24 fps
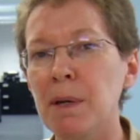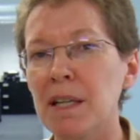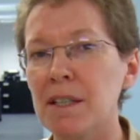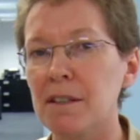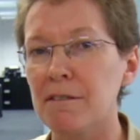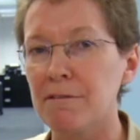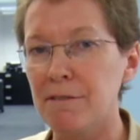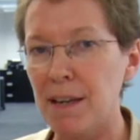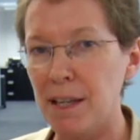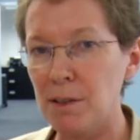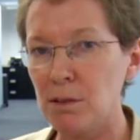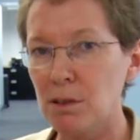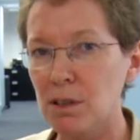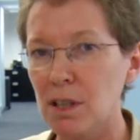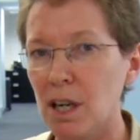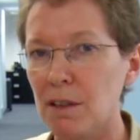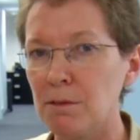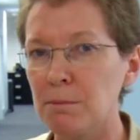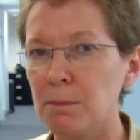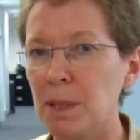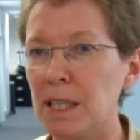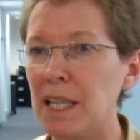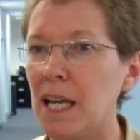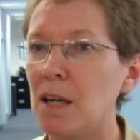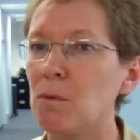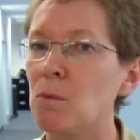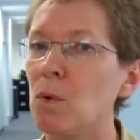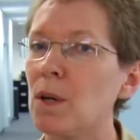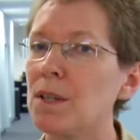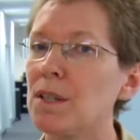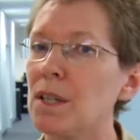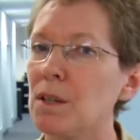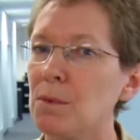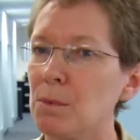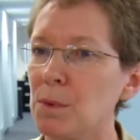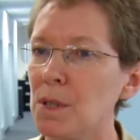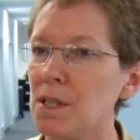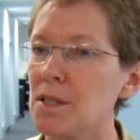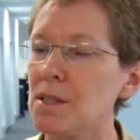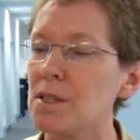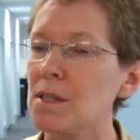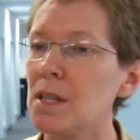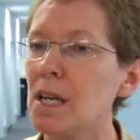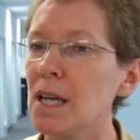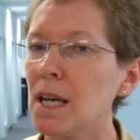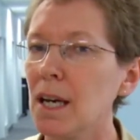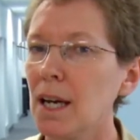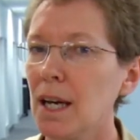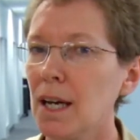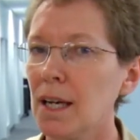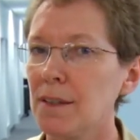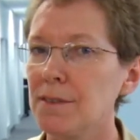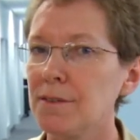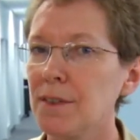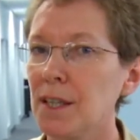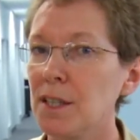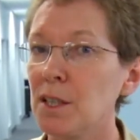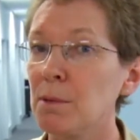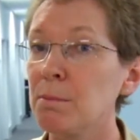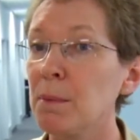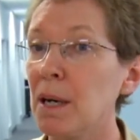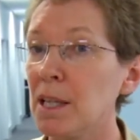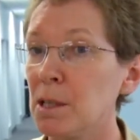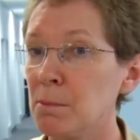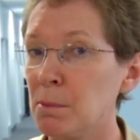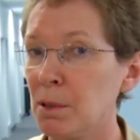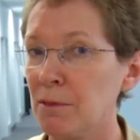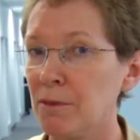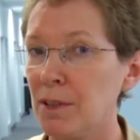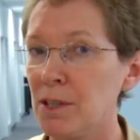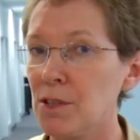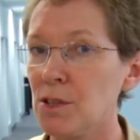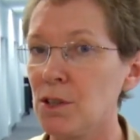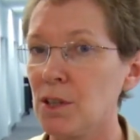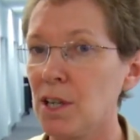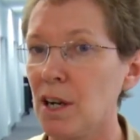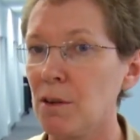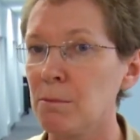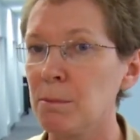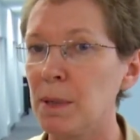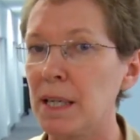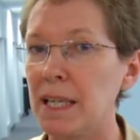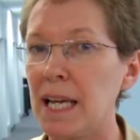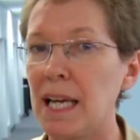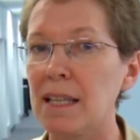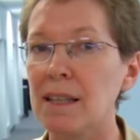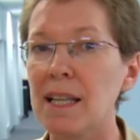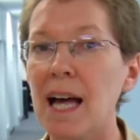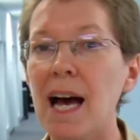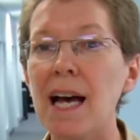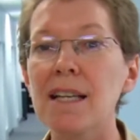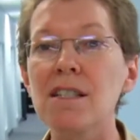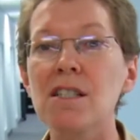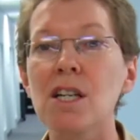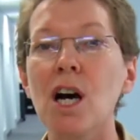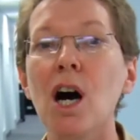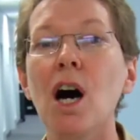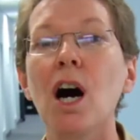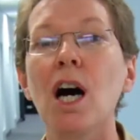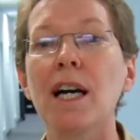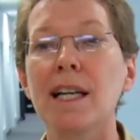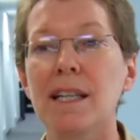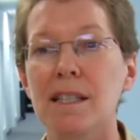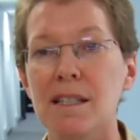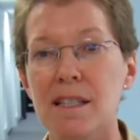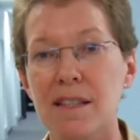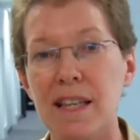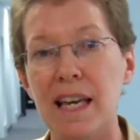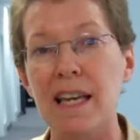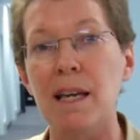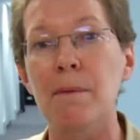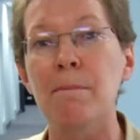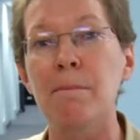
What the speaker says: by the federal government and one that was funded by the provincial government. And last August, they